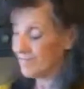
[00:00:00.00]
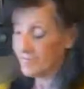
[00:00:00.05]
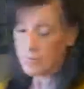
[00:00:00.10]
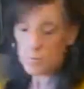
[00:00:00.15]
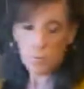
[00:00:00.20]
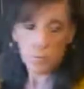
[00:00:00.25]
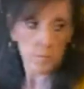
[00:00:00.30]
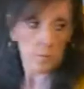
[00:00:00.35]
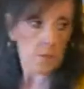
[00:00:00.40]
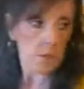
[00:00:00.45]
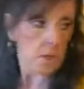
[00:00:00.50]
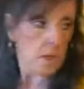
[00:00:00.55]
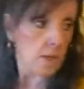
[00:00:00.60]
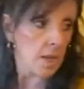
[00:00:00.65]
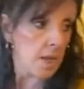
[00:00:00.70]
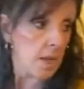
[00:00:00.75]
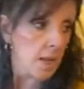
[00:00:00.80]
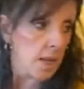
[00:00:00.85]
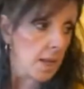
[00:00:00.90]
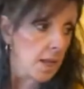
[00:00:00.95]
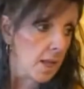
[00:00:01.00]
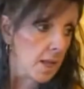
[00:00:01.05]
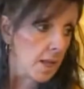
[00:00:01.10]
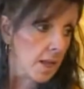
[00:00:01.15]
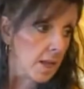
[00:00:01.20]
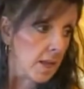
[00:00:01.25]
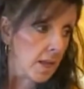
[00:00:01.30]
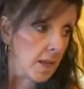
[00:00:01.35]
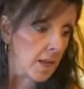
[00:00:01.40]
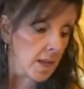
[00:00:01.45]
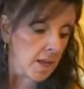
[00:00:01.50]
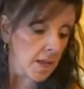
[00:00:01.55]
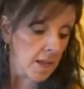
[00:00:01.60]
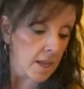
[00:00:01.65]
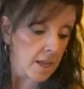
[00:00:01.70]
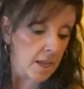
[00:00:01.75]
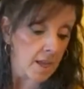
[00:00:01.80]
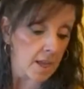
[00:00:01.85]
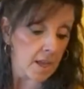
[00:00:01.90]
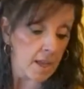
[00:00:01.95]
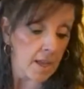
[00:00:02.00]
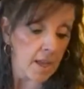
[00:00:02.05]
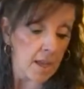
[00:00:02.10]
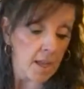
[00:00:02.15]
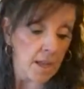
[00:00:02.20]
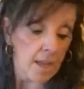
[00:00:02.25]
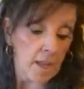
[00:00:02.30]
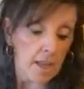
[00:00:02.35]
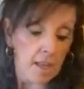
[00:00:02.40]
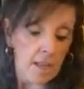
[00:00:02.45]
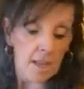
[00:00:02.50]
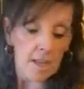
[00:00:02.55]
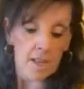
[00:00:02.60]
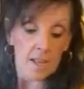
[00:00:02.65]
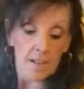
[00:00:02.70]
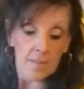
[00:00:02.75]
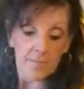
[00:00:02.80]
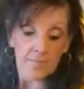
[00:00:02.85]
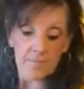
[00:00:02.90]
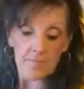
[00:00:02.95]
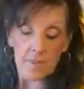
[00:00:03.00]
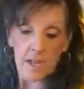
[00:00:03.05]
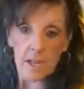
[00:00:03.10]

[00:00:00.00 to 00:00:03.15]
Jebby's asking, wait, what's that? I'm at work and missed it.